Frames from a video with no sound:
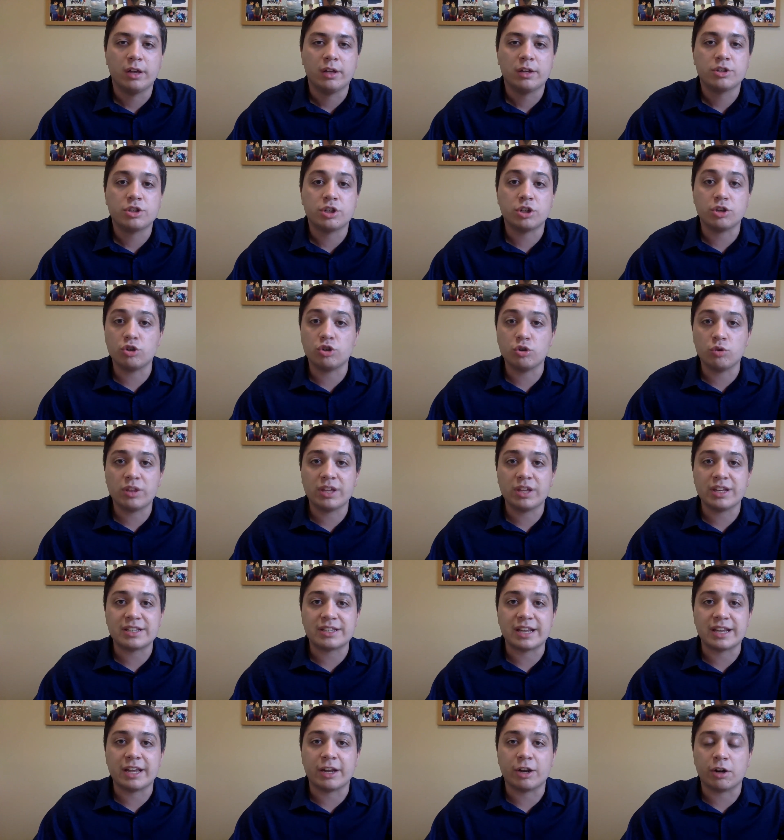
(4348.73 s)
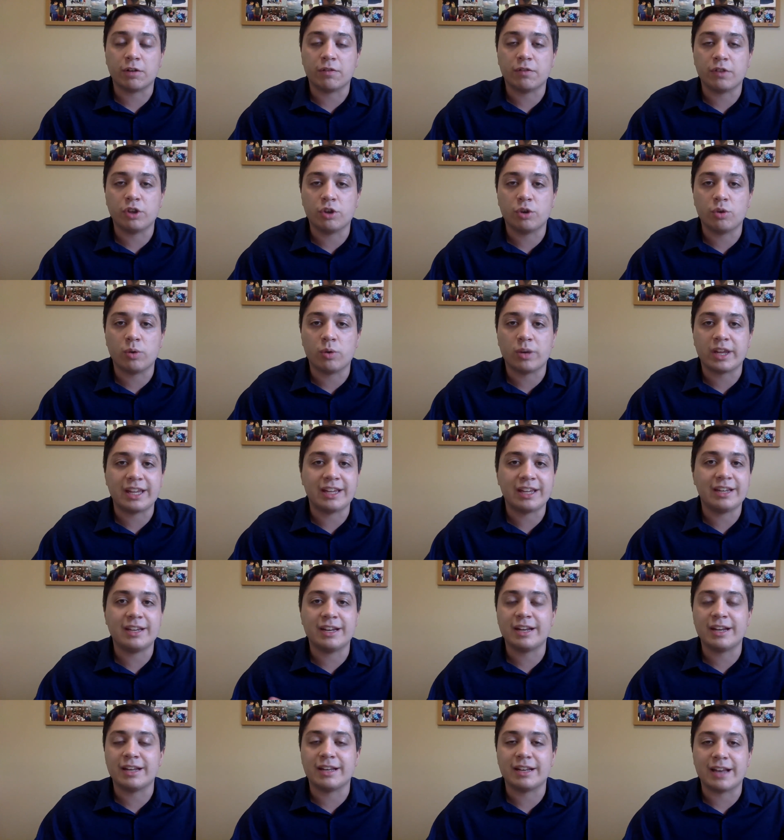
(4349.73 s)
do this interview. He
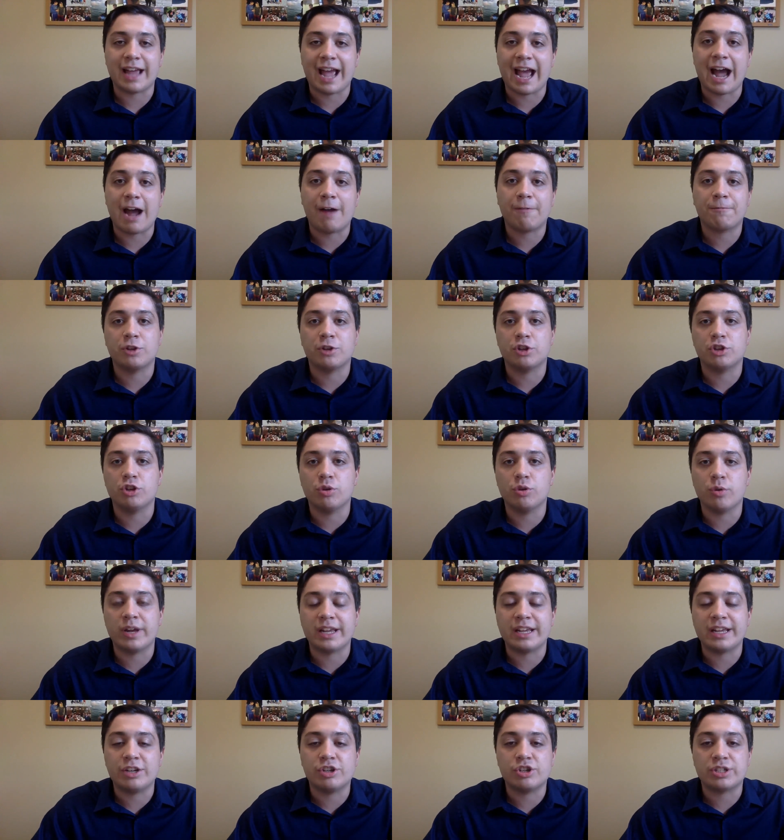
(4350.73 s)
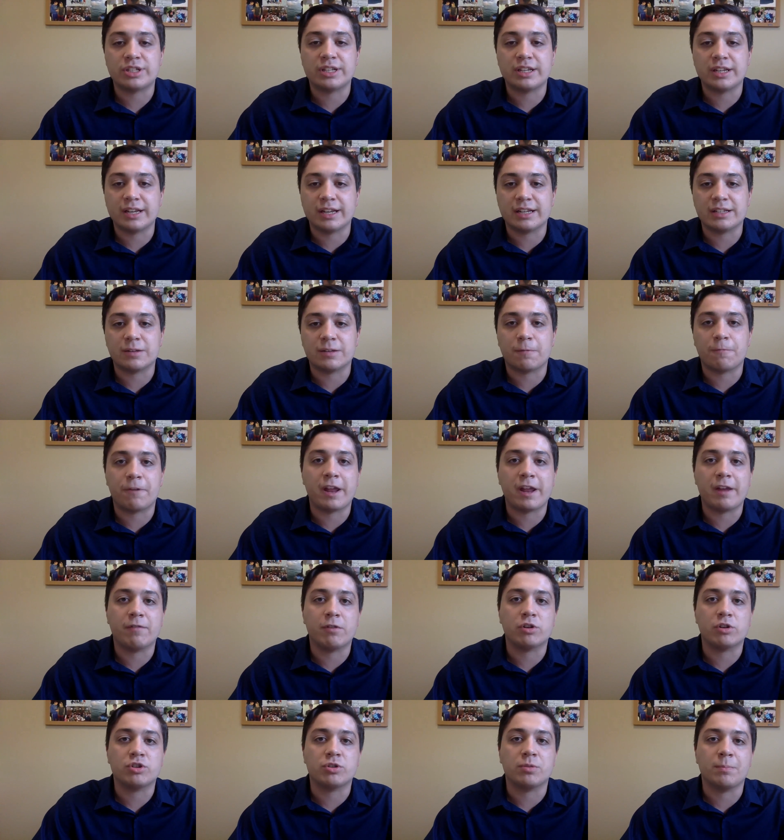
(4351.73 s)
didn't have to do it. He just did it as a
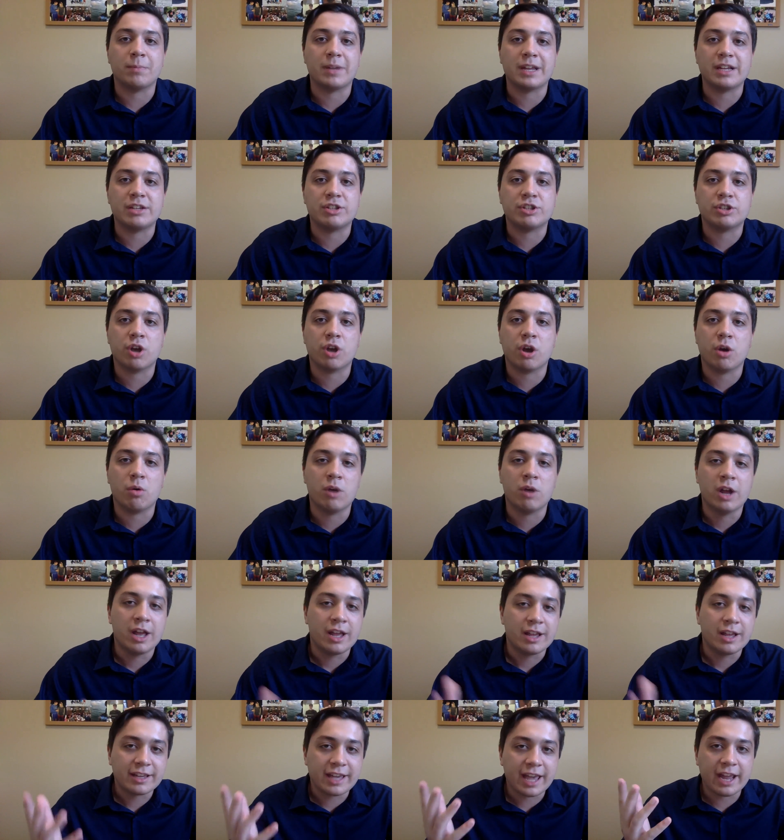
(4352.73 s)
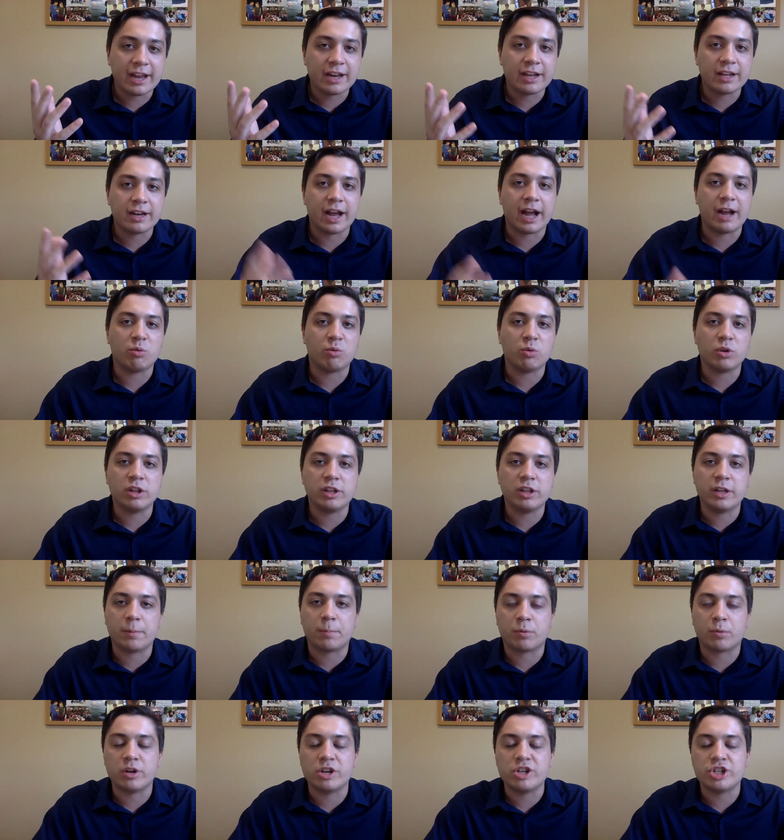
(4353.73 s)
favor to me. So Caden, I really
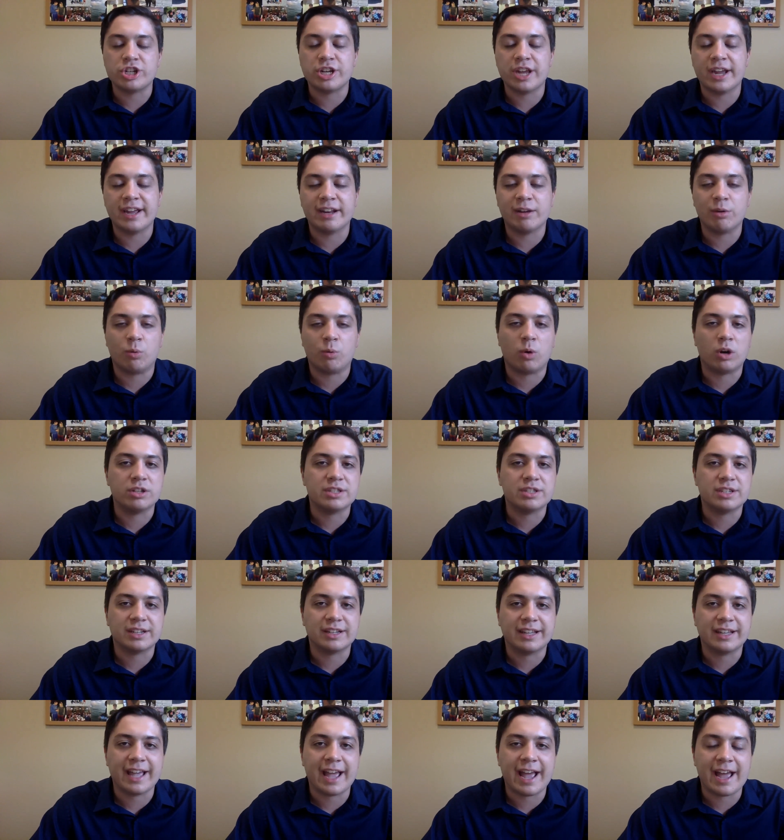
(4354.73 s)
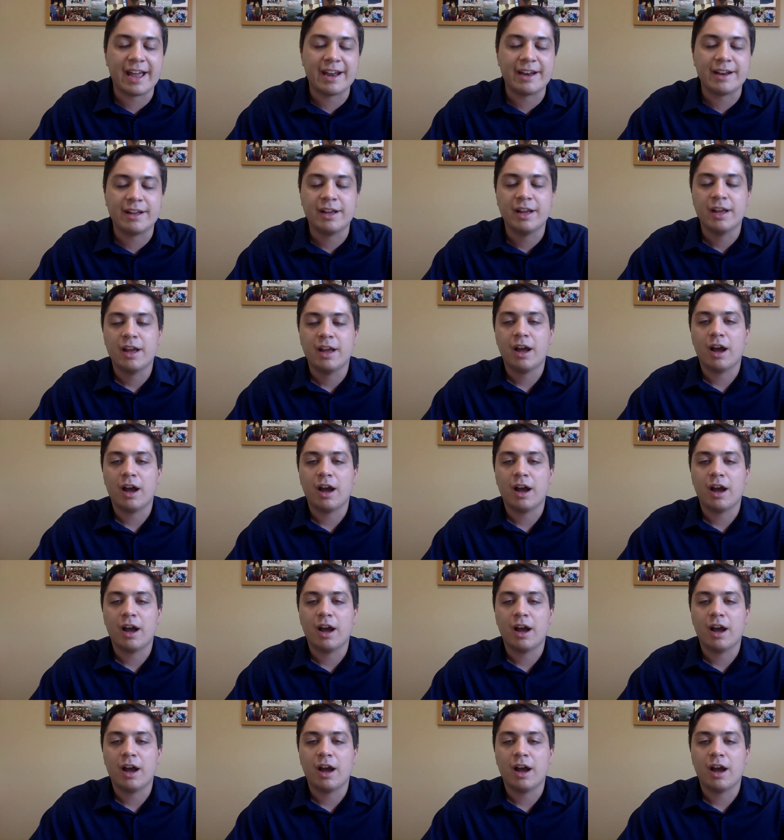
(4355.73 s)
appreciate it once again.